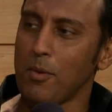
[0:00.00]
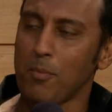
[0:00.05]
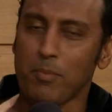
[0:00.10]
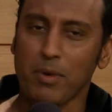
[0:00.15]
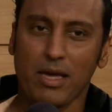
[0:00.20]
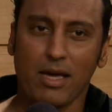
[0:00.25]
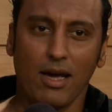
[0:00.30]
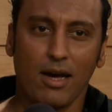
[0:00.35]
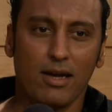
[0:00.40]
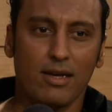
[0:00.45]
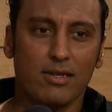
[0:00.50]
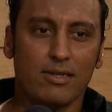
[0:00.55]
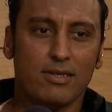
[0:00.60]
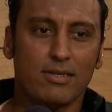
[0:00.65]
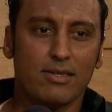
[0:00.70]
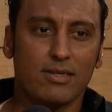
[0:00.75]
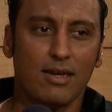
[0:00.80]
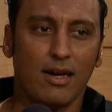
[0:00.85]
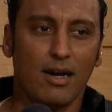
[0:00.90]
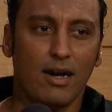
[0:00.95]

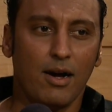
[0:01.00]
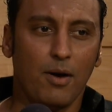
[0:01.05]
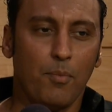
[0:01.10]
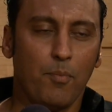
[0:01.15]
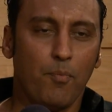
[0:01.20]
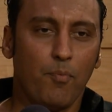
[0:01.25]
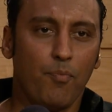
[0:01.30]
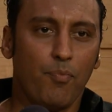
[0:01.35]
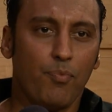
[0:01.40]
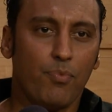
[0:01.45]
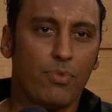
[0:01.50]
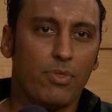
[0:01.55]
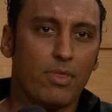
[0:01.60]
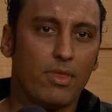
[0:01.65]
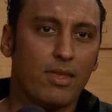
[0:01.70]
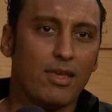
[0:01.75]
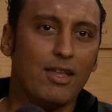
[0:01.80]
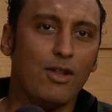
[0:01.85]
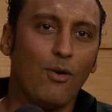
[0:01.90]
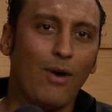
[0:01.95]
because
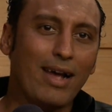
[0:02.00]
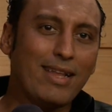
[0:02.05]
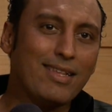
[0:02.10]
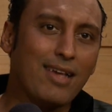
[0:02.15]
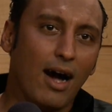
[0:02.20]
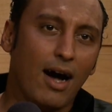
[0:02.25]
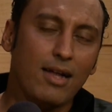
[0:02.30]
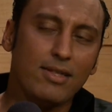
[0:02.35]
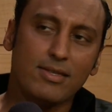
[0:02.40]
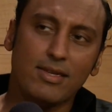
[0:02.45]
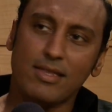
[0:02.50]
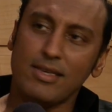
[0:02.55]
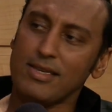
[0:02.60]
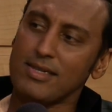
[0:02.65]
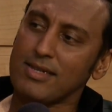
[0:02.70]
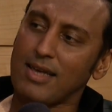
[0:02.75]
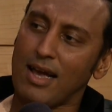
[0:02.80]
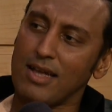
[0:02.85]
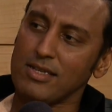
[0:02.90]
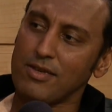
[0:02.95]
I'd gone to
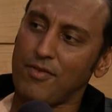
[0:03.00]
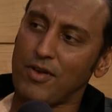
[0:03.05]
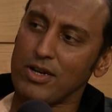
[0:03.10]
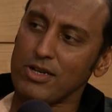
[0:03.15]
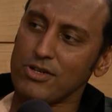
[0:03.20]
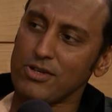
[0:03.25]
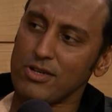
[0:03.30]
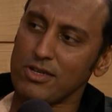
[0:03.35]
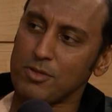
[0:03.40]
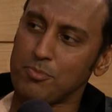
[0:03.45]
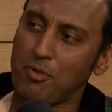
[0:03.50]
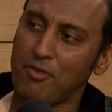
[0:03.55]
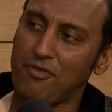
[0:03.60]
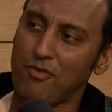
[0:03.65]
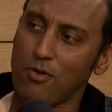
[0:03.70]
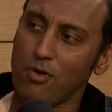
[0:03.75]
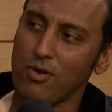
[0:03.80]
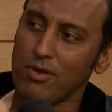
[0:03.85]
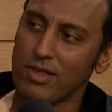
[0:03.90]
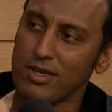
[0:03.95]
these kind of auditions
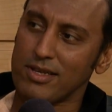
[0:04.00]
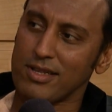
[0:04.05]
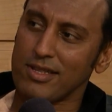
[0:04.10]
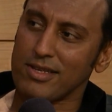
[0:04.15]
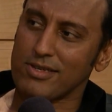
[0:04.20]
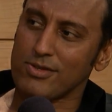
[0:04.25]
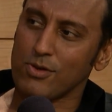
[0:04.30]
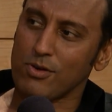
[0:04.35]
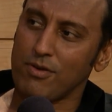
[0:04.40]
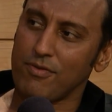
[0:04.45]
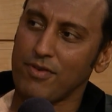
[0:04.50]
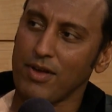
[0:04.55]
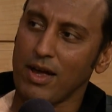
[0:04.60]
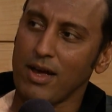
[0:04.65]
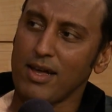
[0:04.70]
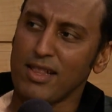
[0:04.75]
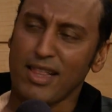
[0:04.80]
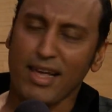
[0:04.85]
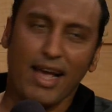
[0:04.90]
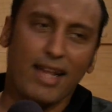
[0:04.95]
before. The sort of,
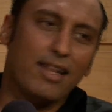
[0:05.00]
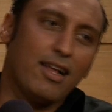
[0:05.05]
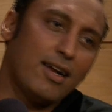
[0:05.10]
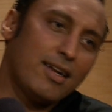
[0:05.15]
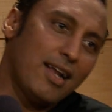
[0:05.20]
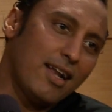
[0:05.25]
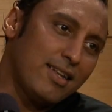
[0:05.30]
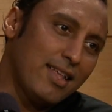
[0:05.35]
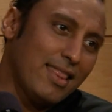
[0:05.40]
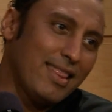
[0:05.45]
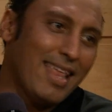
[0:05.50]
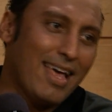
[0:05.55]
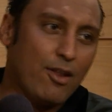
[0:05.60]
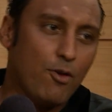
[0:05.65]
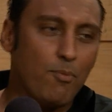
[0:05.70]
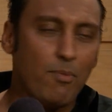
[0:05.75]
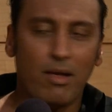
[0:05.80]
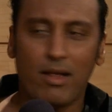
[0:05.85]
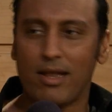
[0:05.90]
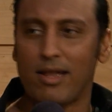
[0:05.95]
like, I'd gone down to
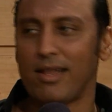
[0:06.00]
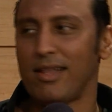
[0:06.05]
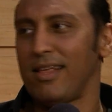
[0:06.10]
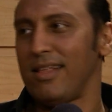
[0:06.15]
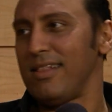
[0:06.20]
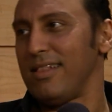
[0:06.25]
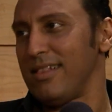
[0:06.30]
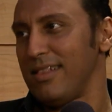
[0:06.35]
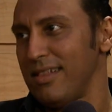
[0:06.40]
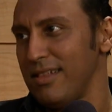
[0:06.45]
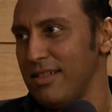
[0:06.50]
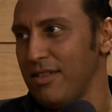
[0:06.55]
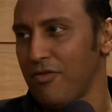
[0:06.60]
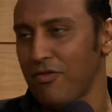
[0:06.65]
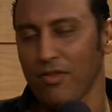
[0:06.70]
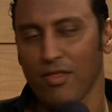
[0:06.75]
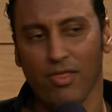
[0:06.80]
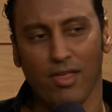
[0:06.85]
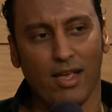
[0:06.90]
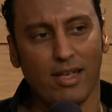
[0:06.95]
Letterman and
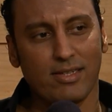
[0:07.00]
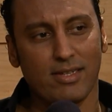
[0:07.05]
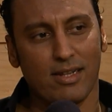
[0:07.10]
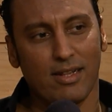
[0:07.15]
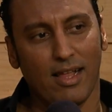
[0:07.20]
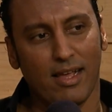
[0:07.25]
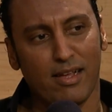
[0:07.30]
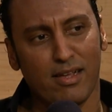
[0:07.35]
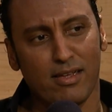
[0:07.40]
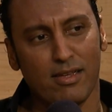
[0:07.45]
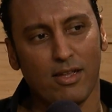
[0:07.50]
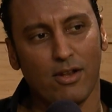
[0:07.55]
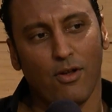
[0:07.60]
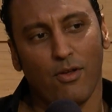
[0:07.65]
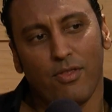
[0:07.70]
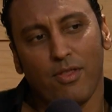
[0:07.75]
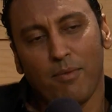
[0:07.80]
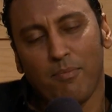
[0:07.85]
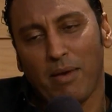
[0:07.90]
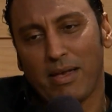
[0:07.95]
different things, and
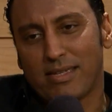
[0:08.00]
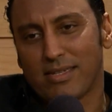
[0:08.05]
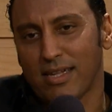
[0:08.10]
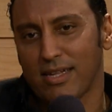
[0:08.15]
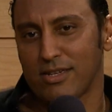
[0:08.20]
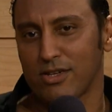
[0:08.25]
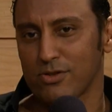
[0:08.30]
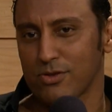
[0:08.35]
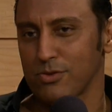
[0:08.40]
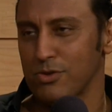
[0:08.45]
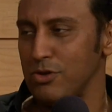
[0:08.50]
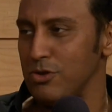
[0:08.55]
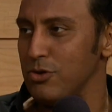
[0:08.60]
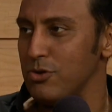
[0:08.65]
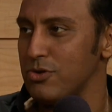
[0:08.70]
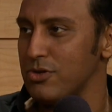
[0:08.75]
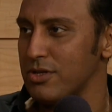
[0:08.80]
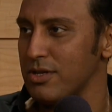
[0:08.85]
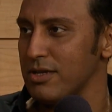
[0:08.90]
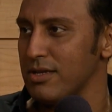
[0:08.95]
they basically just
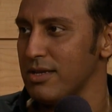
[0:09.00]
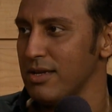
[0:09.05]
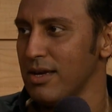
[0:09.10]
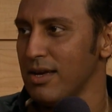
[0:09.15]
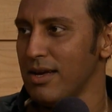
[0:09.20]
used to